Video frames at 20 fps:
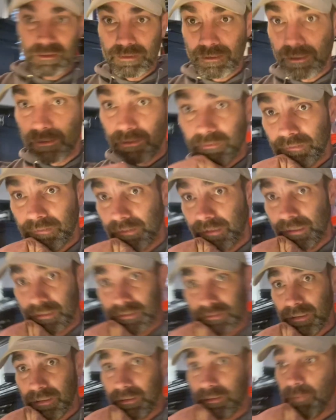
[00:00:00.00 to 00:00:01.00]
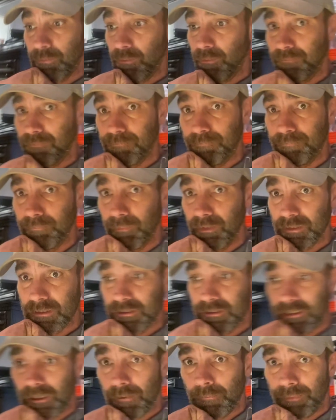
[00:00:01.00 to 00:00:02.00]
here in the next like couple months or
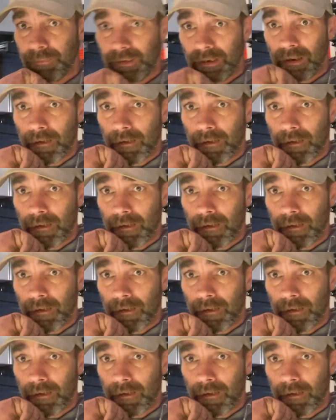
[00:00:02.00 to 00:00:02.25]
so. But